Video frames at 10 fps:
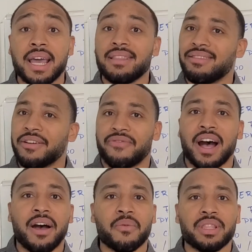they're
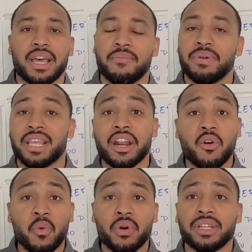fine with that. But they
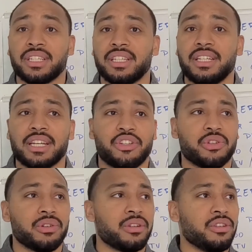don't want to see that
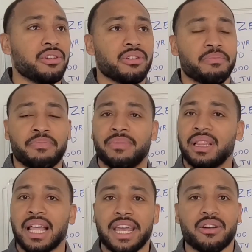you're
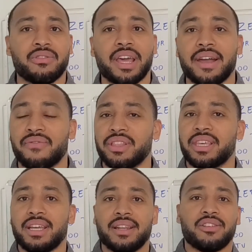late on
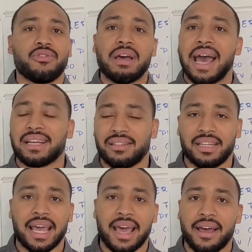everything that you actually
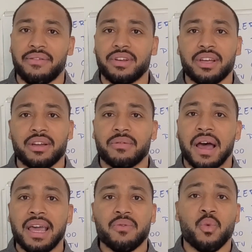have,
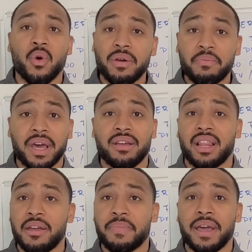right? One
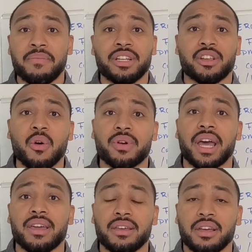late payment is
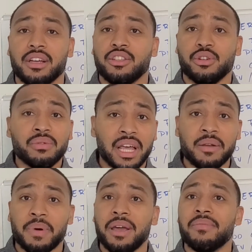okay. 2
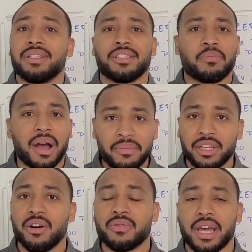late payments is probably
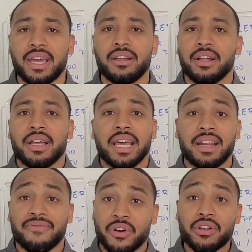okay. And
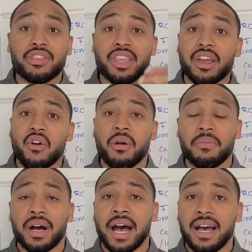the further they are
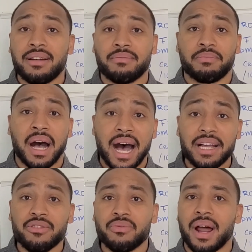
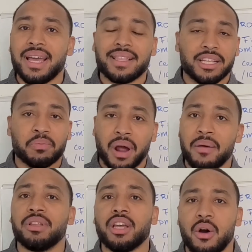behind you, right, that's
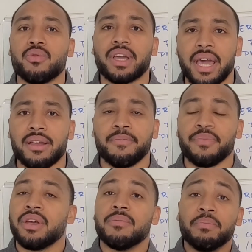probably okay.
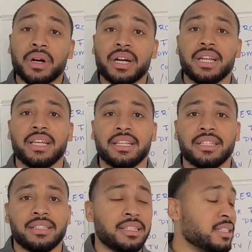But in
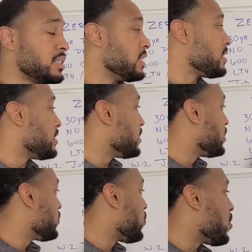this instance,
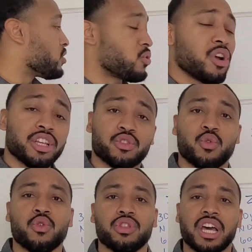as far as credit
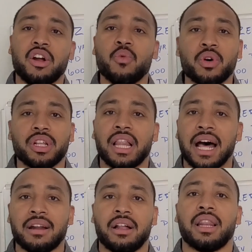score, they don't want a
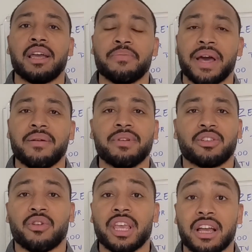lot of late payments
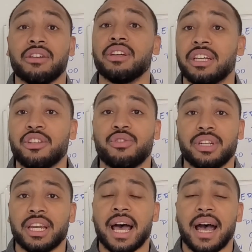or that could get you
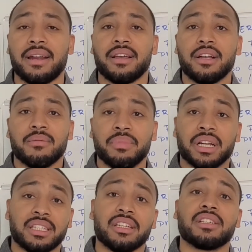denied. But
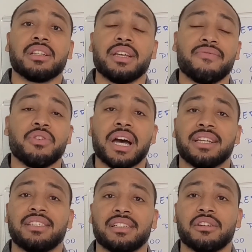essentially, if you got a
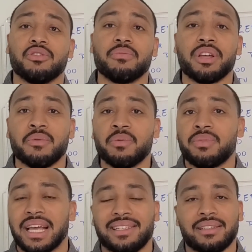600 minimum,
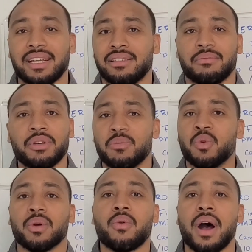that's the minimum
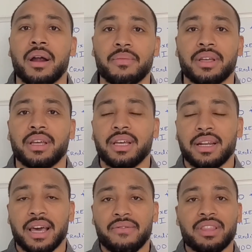requirement.
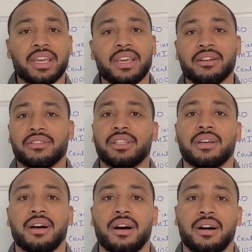Now, everything else in
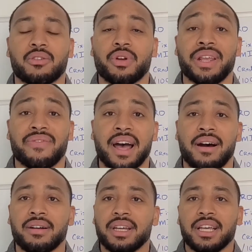the credit
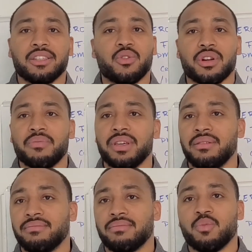file is going to be
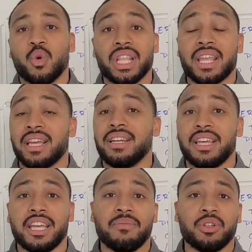what they
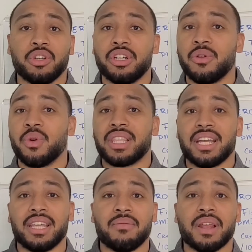deem good and what they
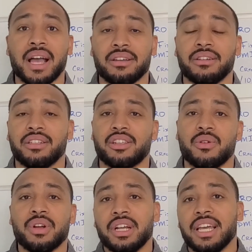deem not good.
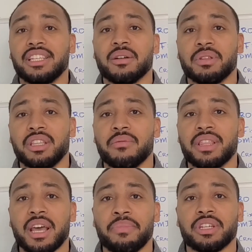So it's up to them at
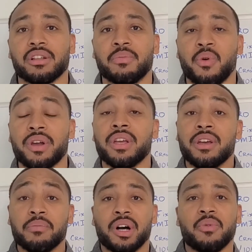that particular point.
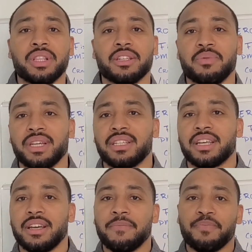But with this being
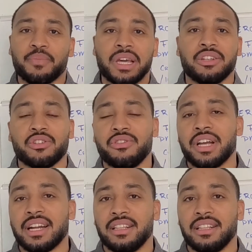said, make sure you got at